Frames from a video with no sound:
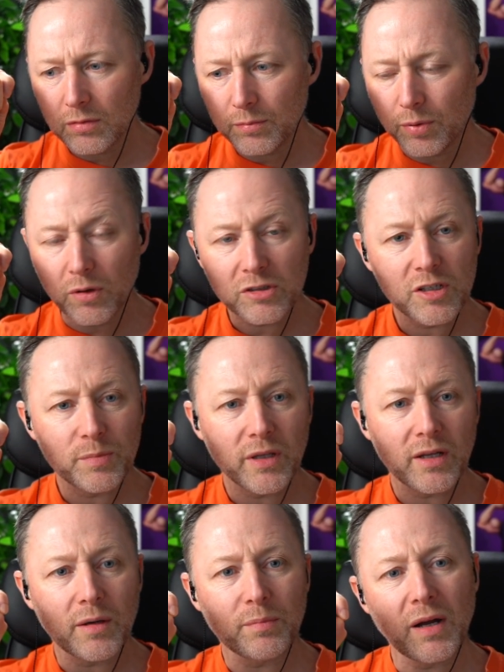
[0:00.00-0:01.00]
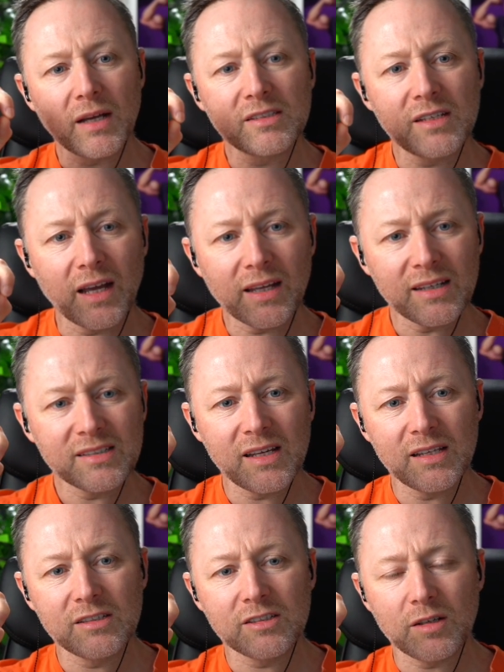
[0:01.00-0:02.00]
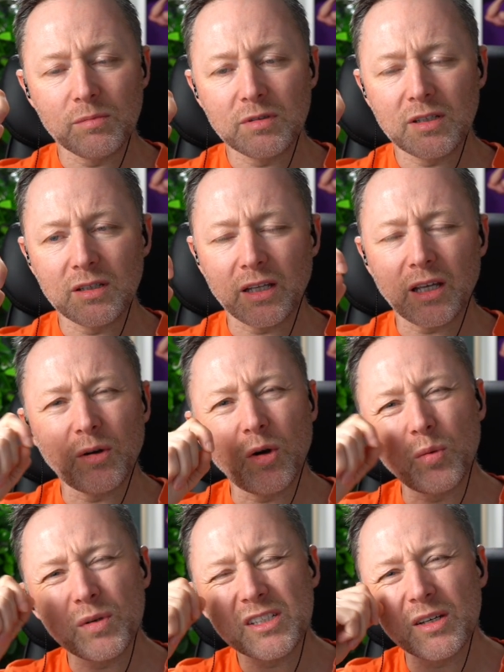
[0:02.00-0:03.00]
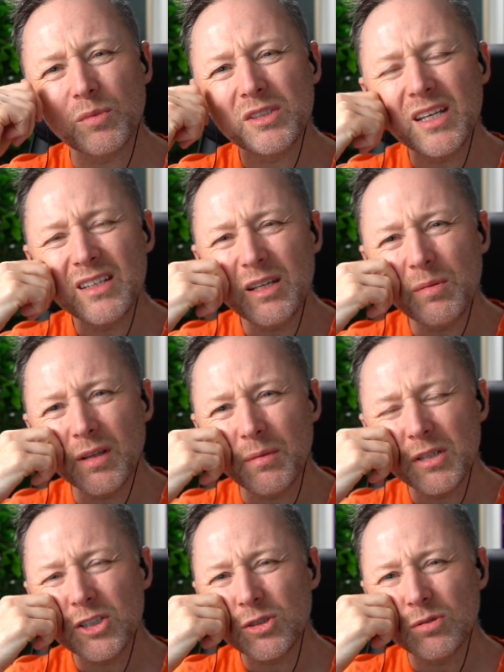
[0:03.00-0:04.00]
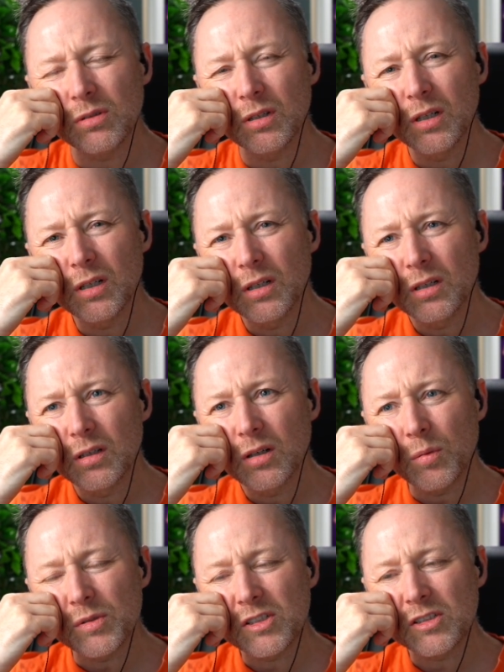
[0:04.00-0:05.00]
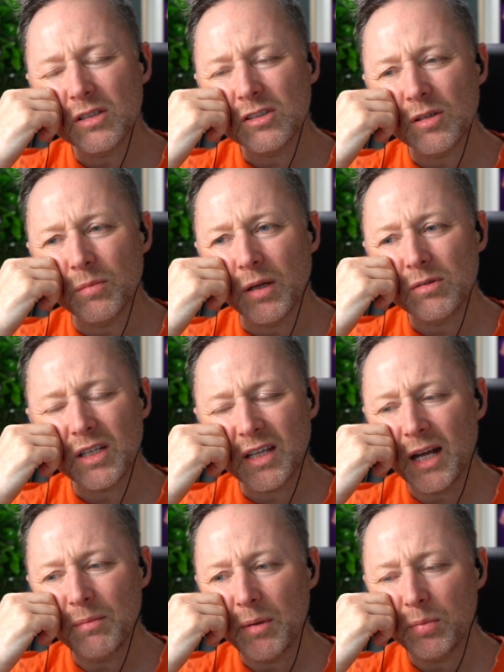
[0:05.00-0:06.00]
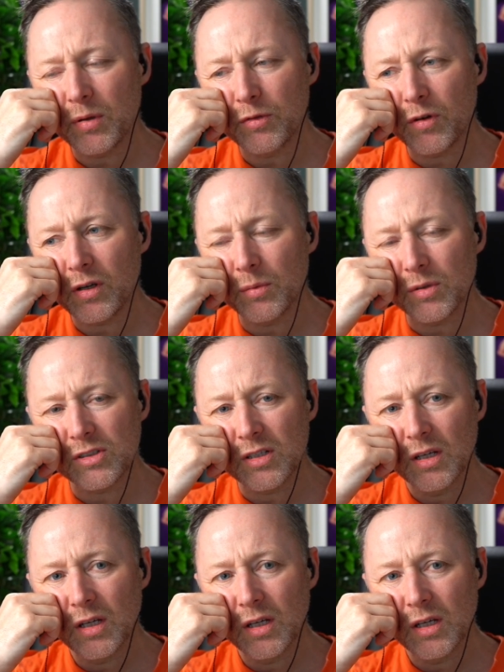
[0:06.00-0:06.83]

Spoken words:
Possibly, but I think I said something like, oh, was it a day with Limmy Show? Or was it something else? I can't remember what the fuck it was.